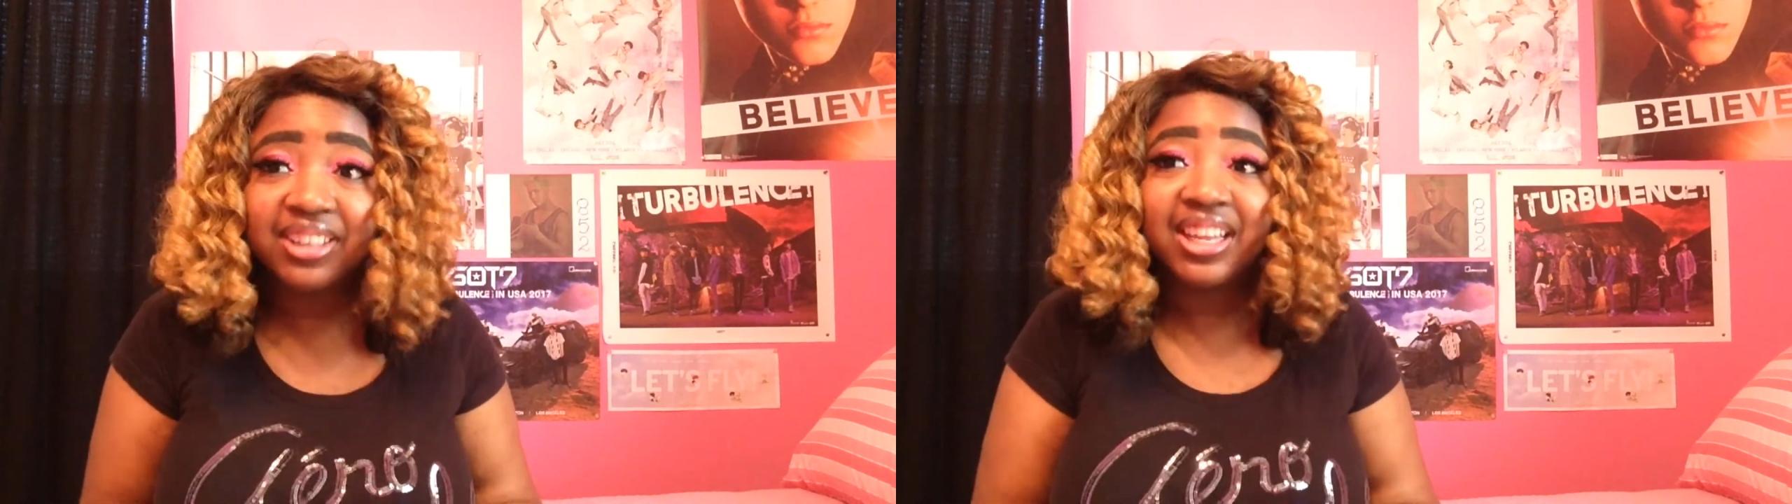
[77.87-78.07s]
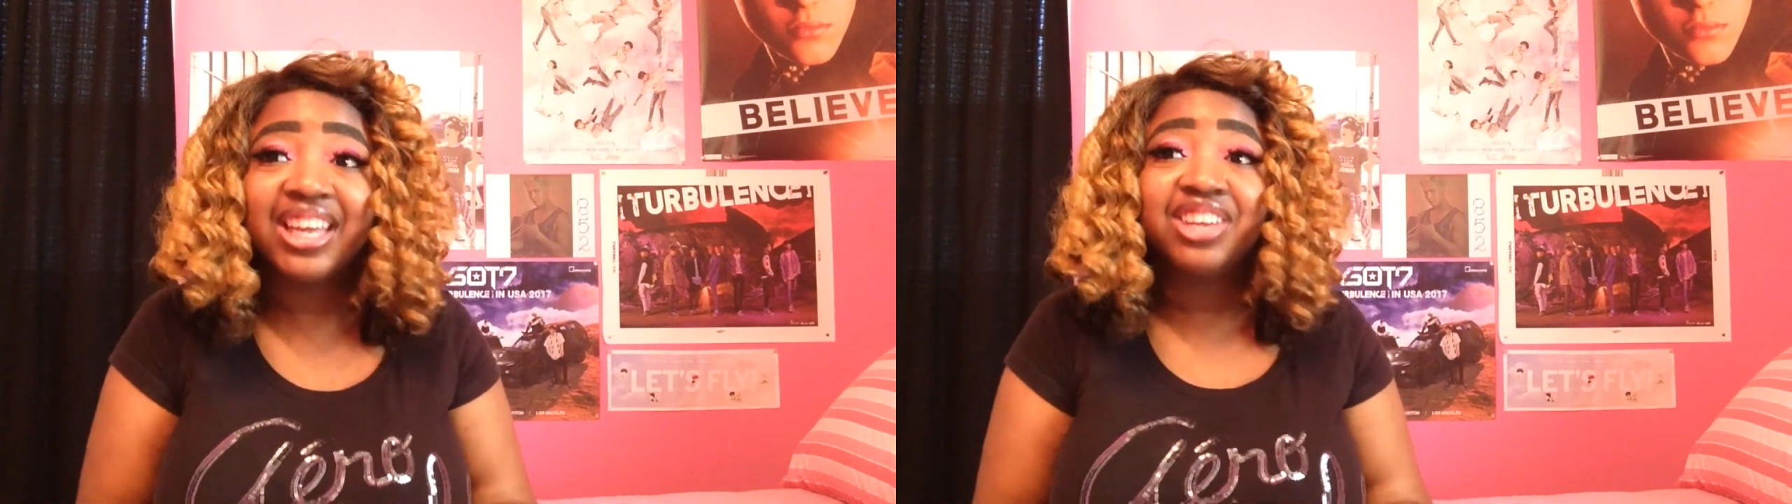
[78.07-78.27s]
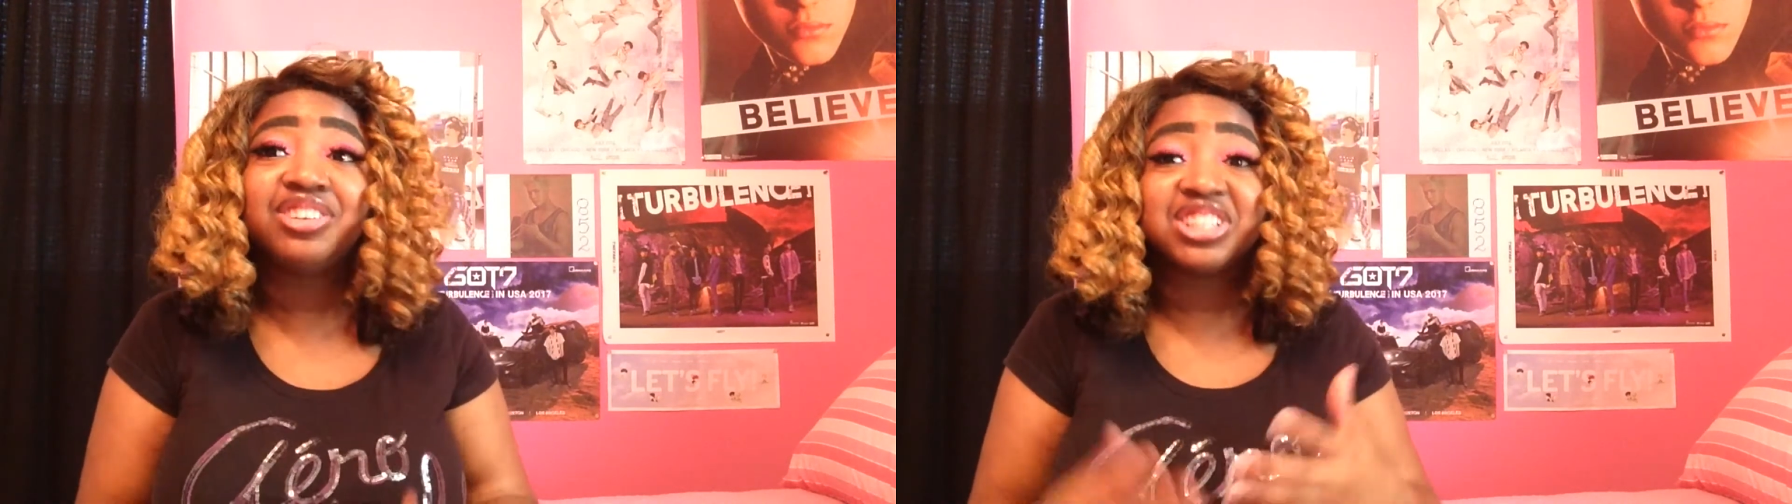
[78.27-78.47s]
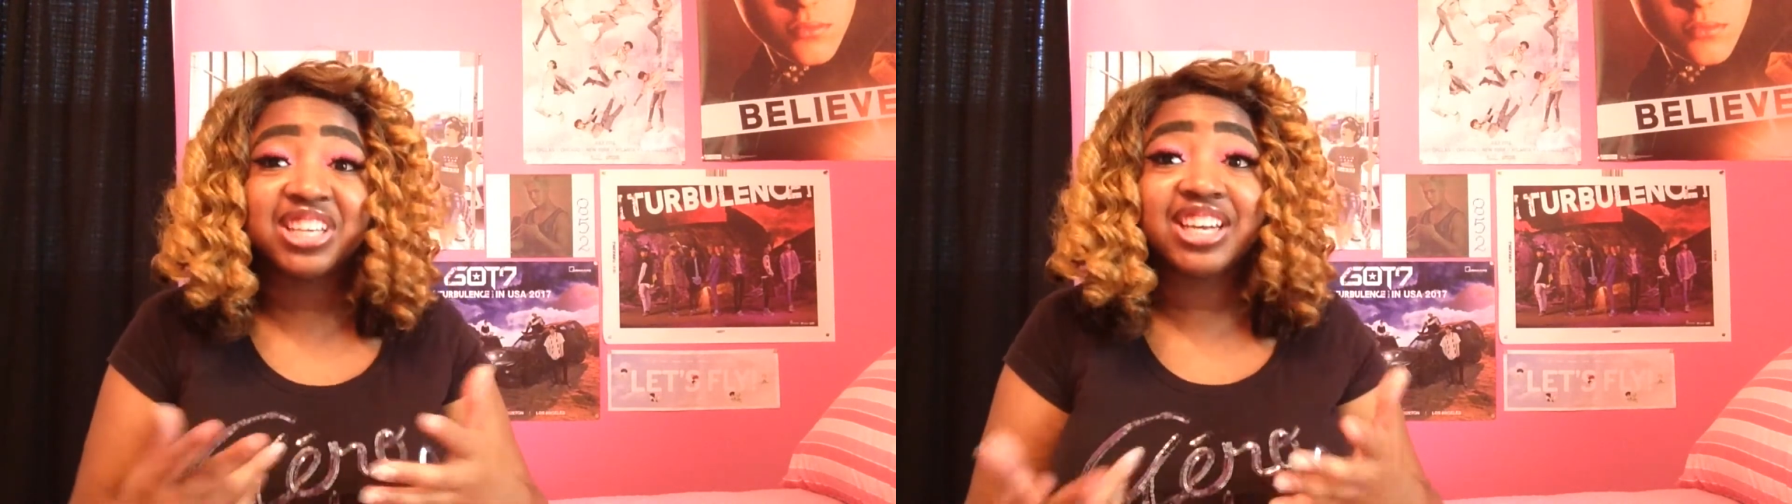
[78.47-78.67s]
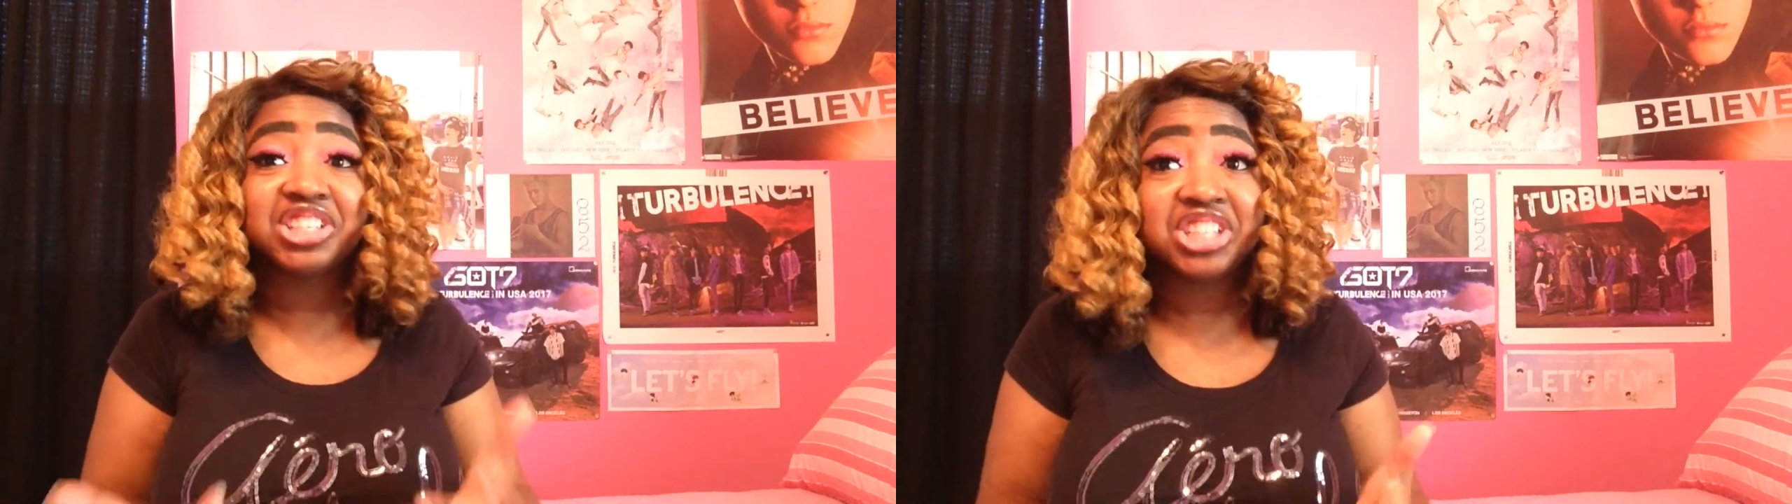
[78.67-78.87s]
Like, you just
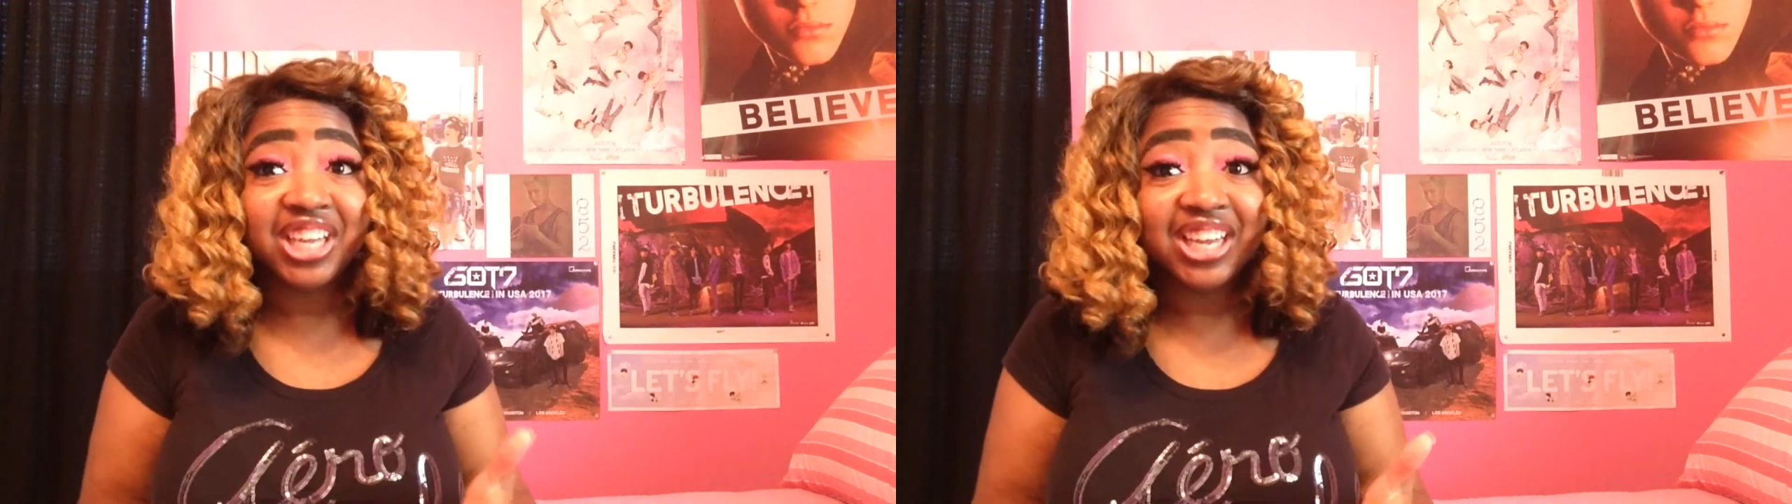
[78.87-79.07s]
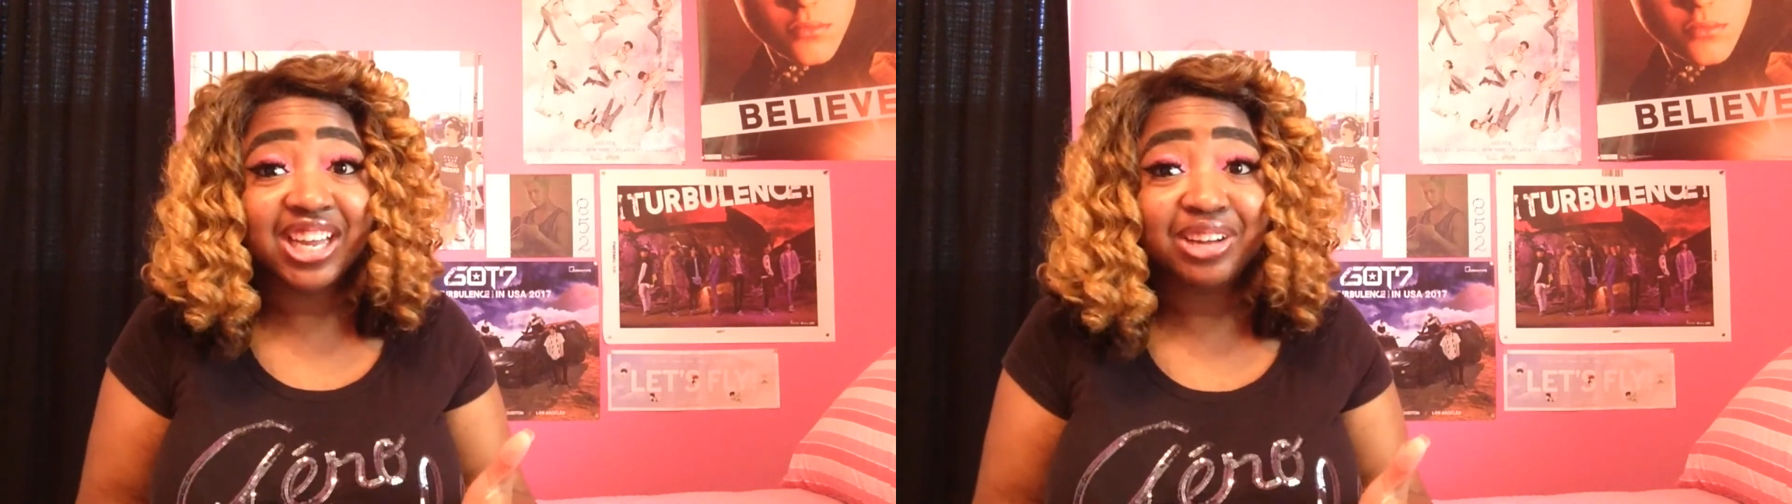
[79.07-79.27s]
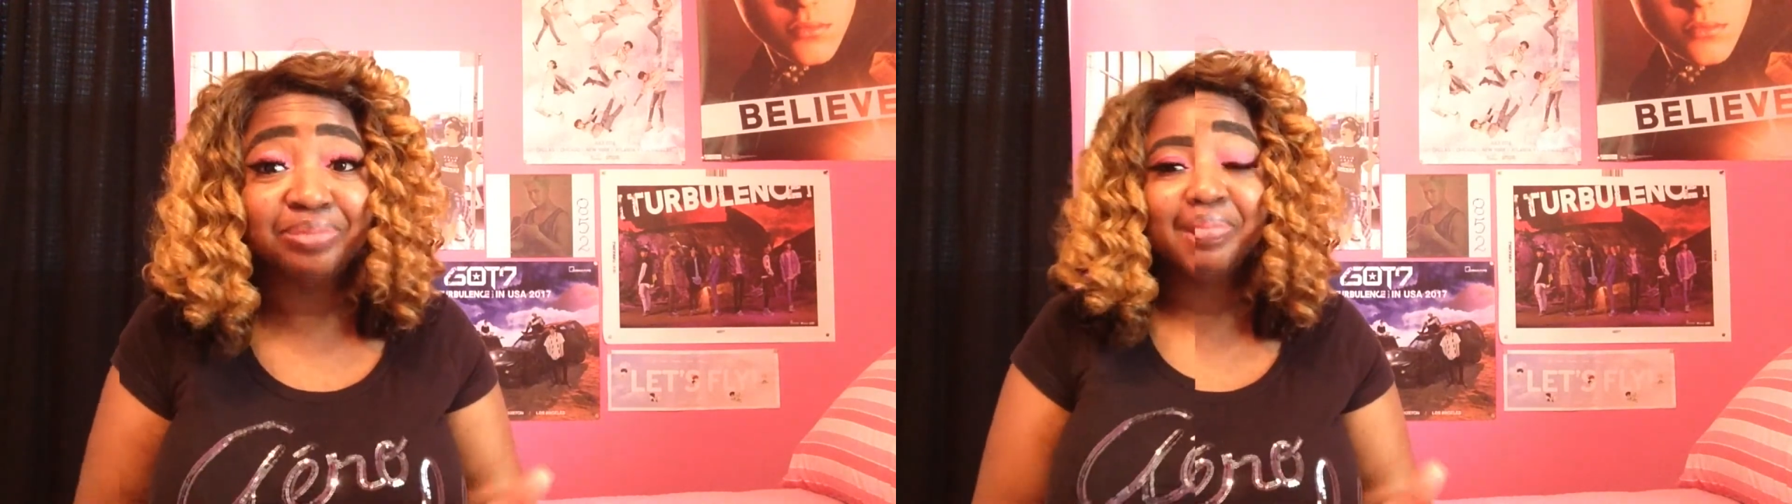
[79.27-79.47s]
gotta check it out.